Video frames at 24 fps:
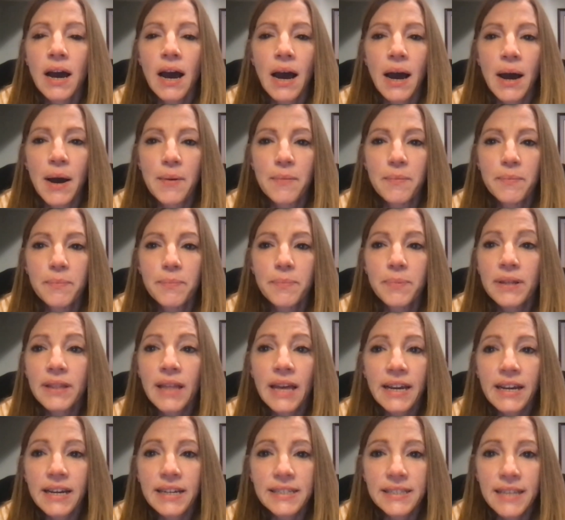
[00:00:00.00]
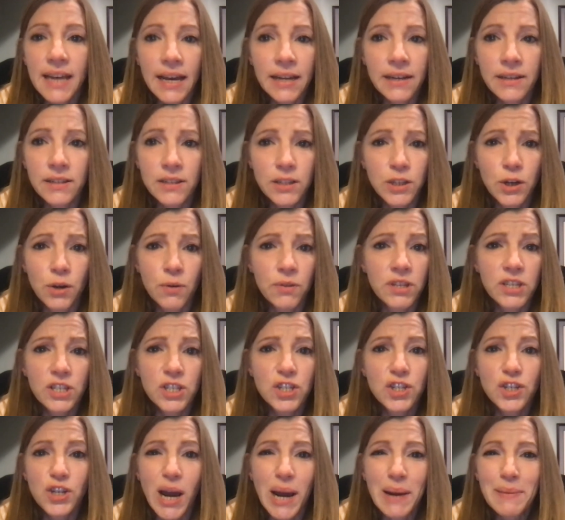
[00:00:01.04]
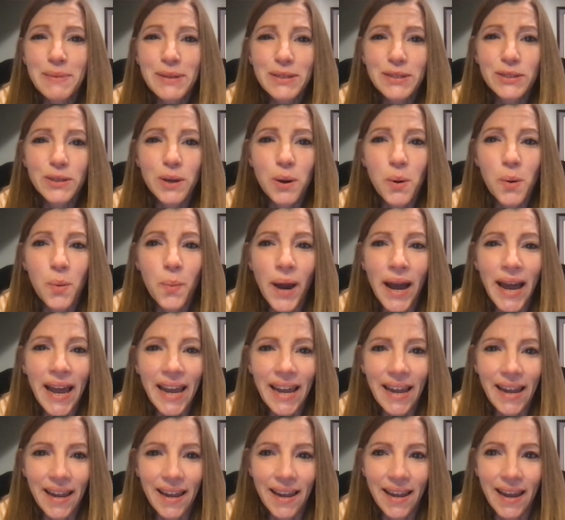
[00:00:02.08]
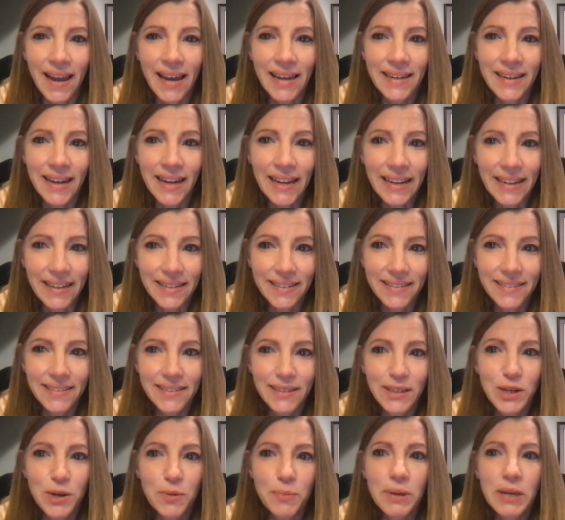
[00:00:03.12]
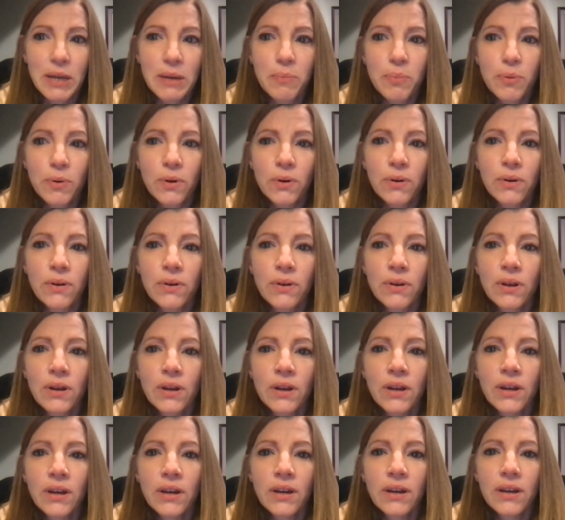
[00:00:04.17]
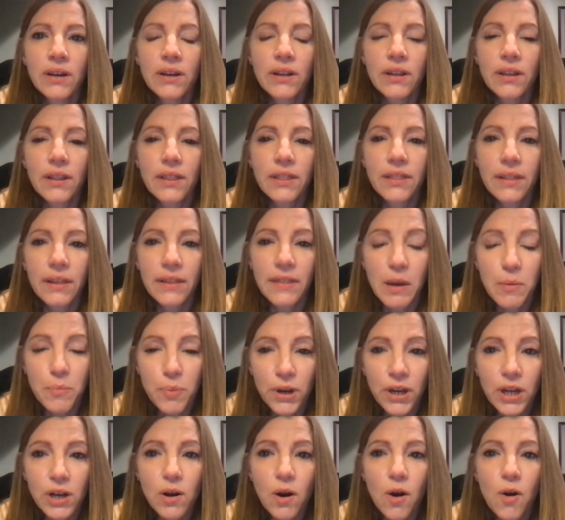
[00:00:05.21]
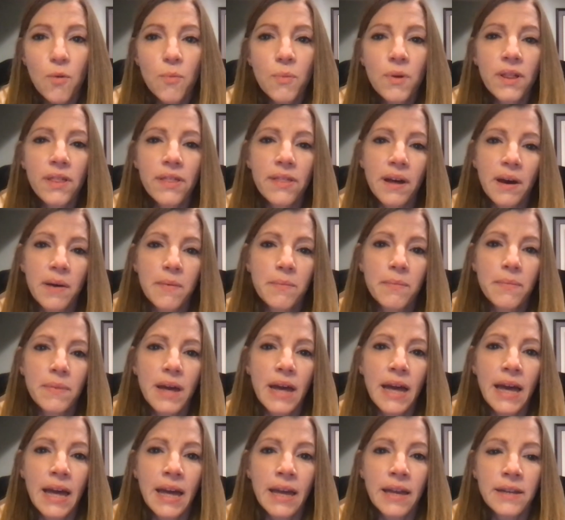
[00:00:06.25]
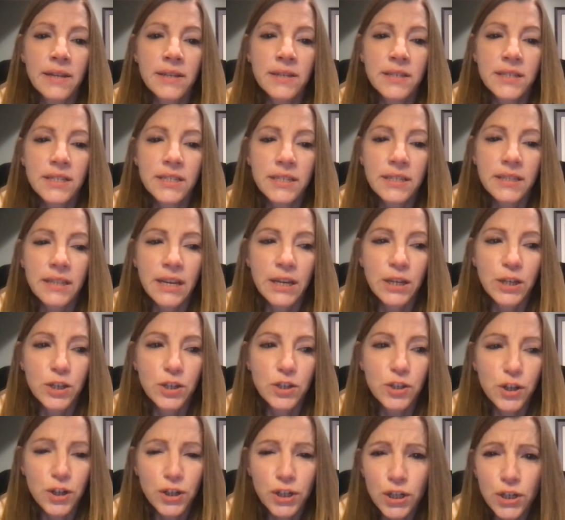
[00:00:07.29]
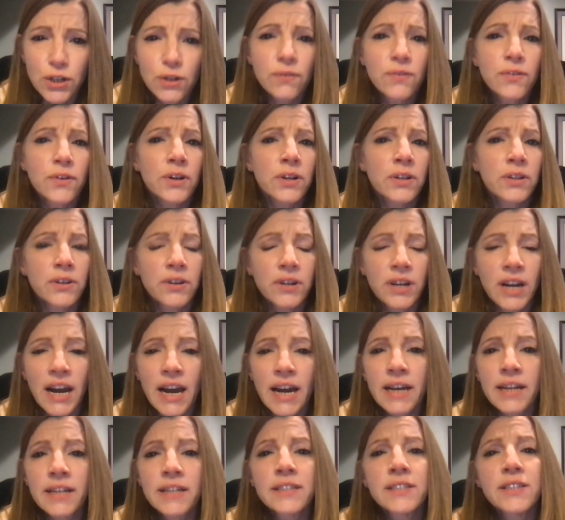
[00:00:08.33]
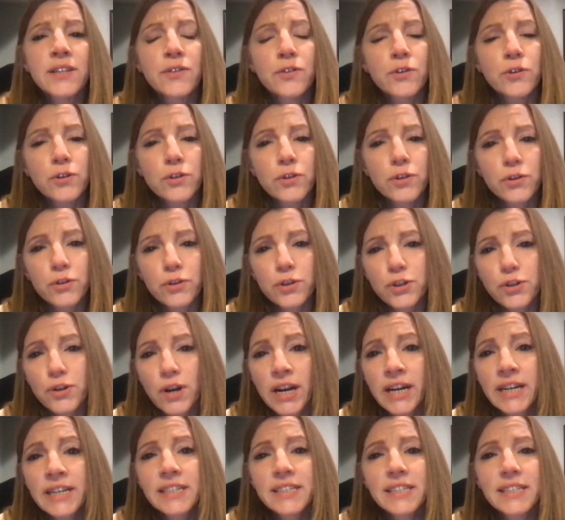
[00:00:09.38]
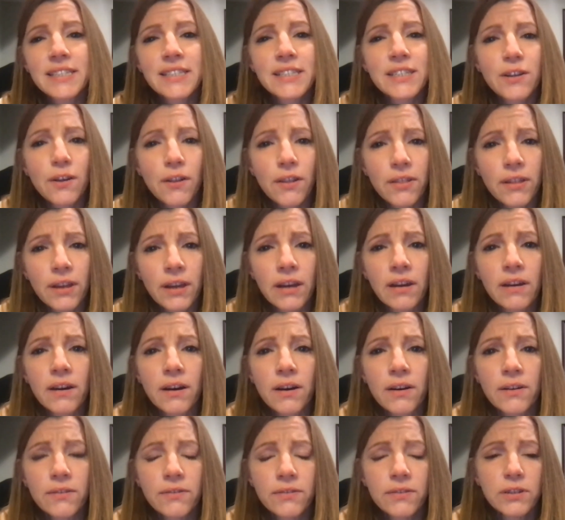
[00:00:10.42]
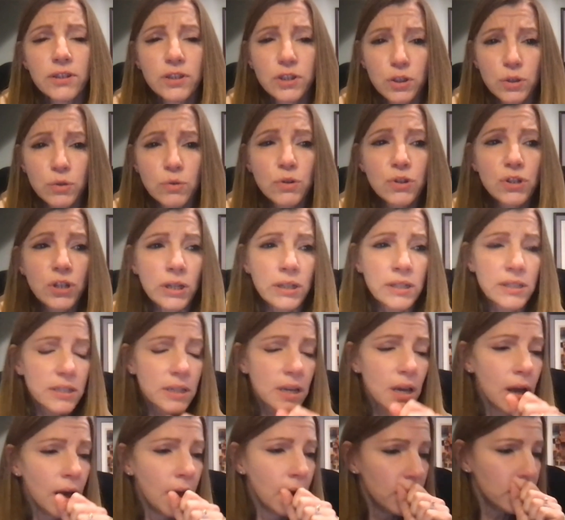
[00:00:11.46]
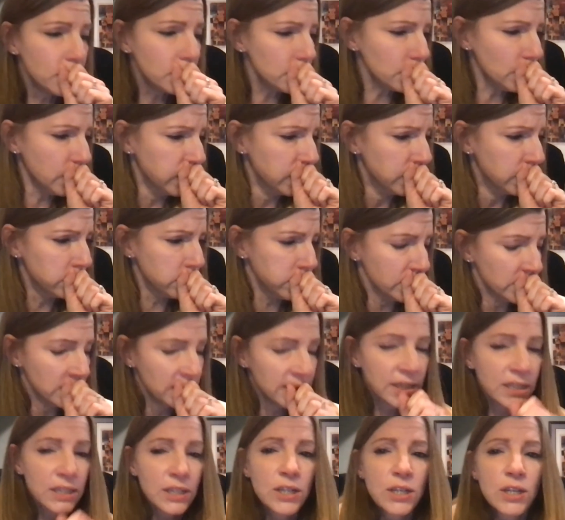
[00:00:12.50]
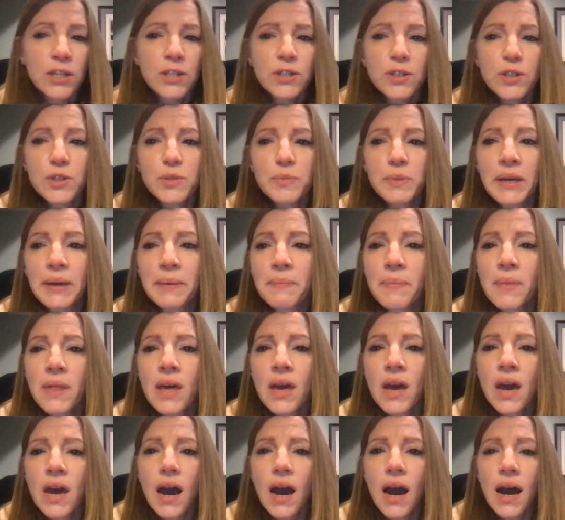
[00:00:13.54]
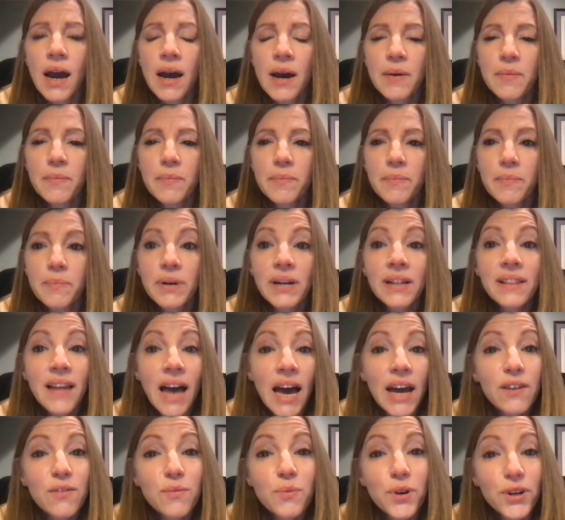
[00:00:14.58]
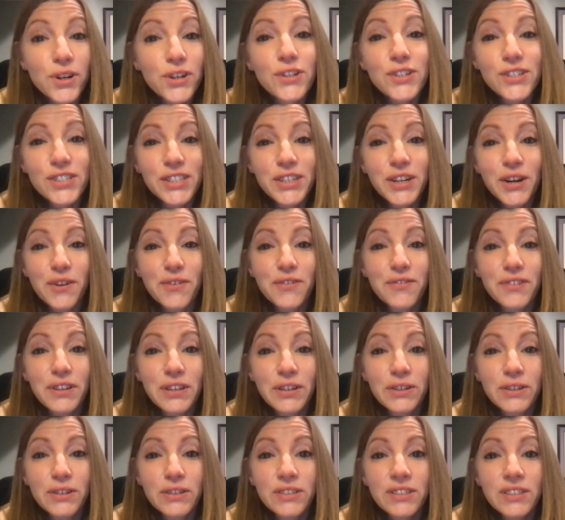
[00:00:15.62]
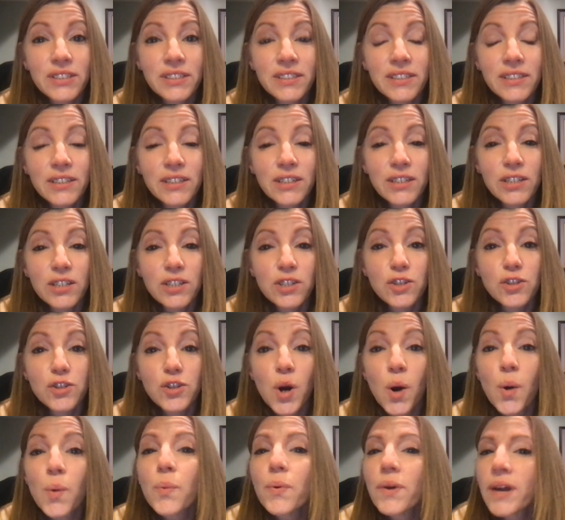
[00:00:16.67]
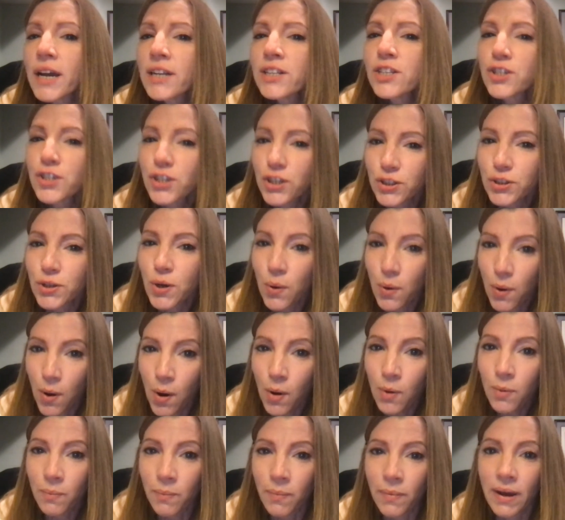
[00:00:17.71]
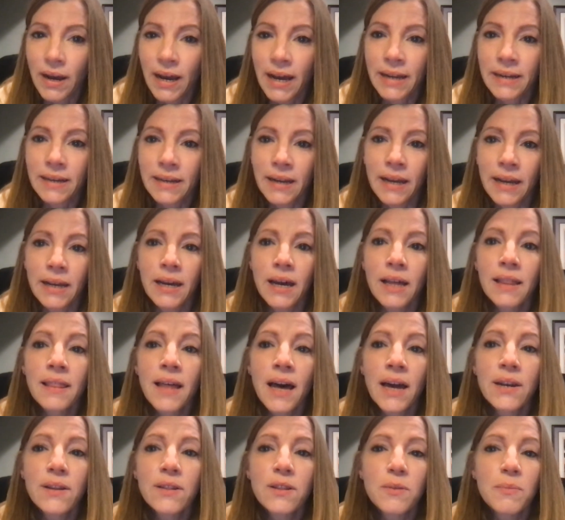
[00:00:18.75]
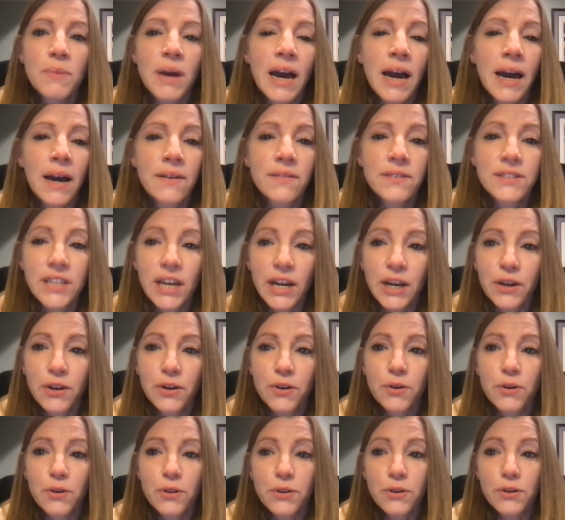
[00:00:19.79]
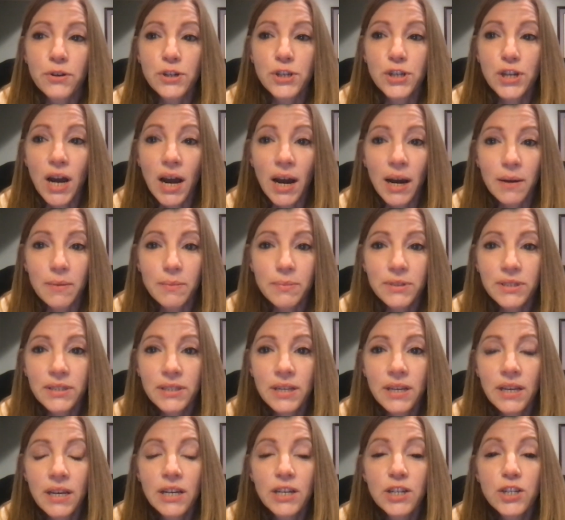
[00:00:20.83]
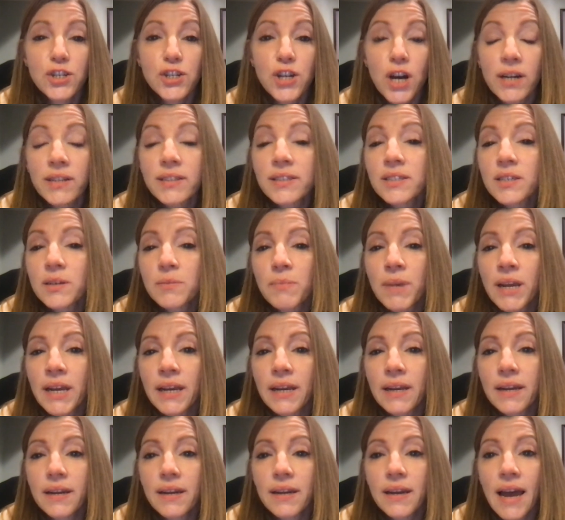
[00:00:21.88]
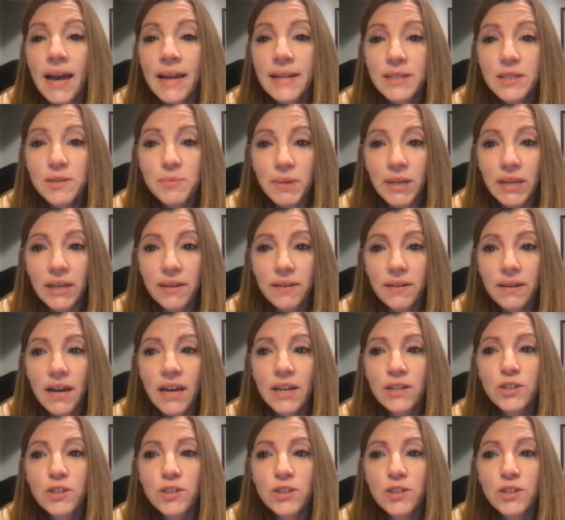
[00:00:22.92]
But like I said, this job doesn't go away at night. People, they bring it home with them and they turn it over in their heads, and they're trying to still think of solutions. Excuse me. But a lot of workers in our field don't get to just go home at night. A lot of them have second or third jobs just to make ends meet.